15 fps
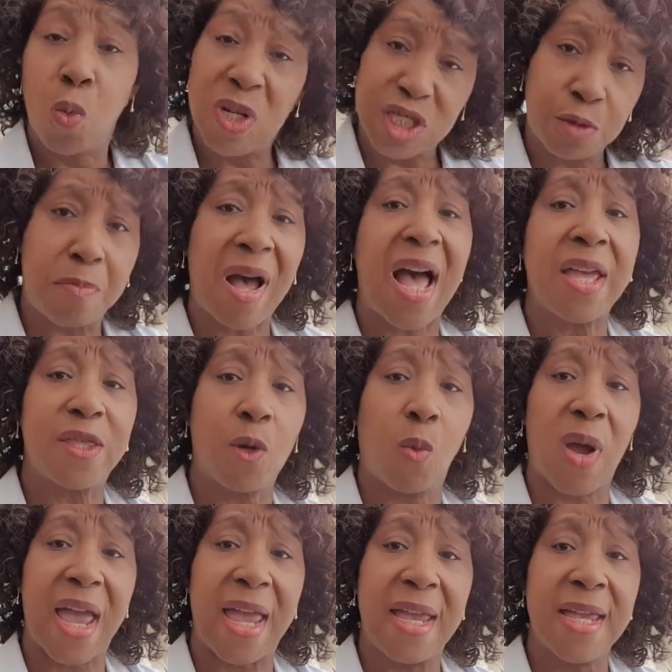which by the
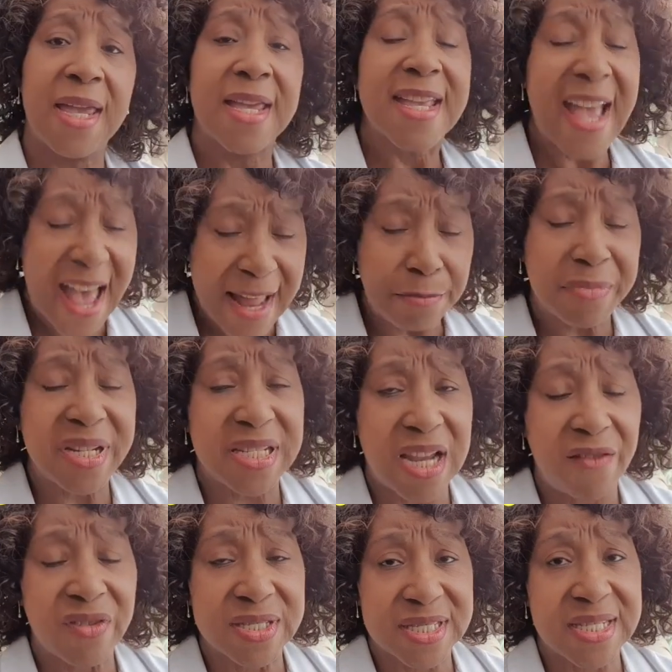way can be
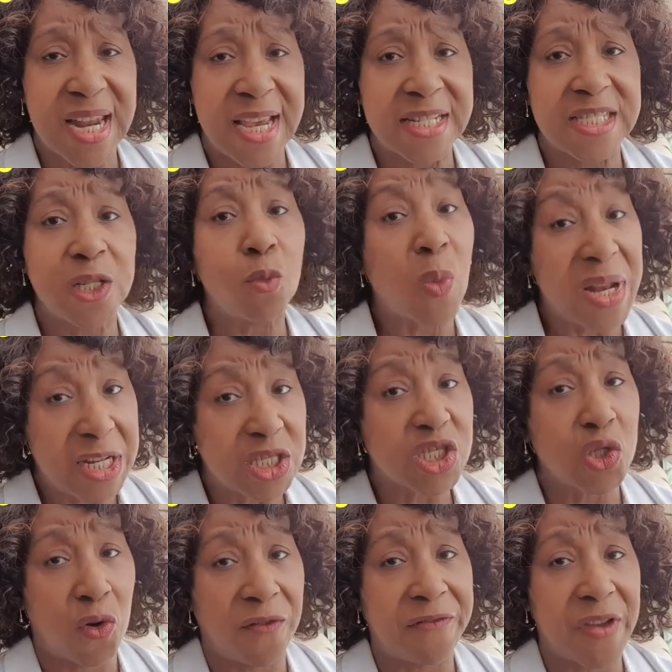devastating when
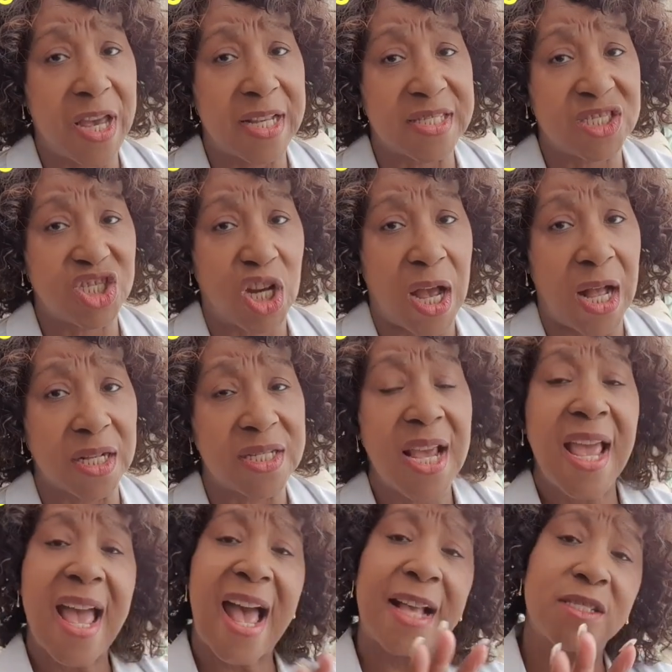it's your first child,
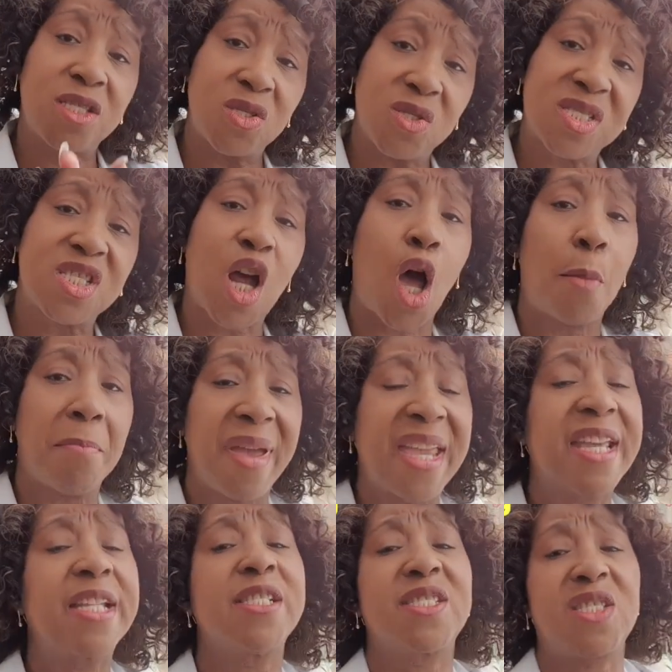as you start
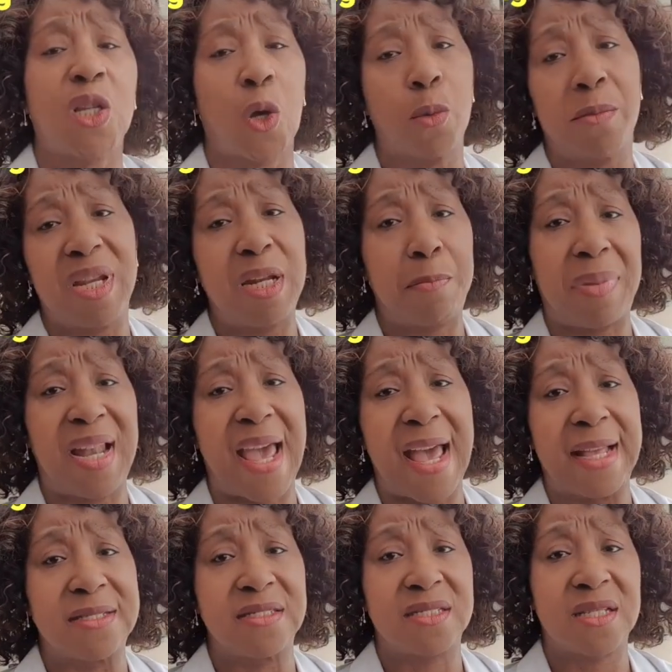making so many
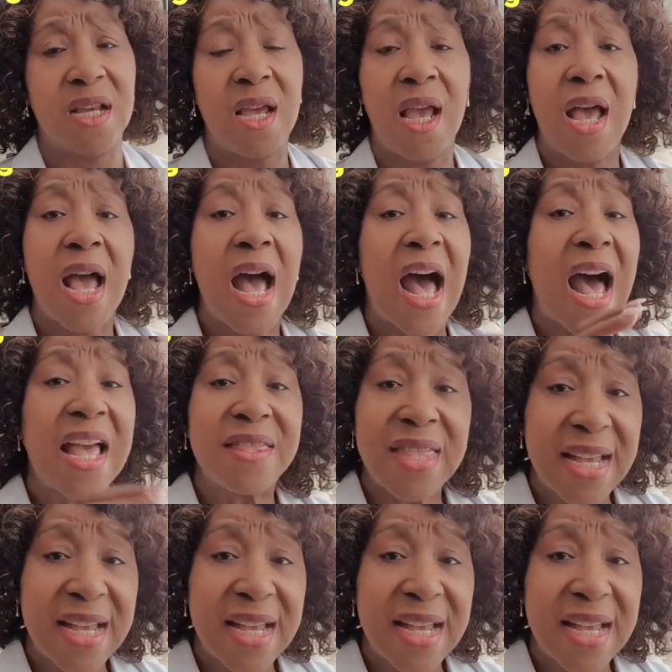plans. I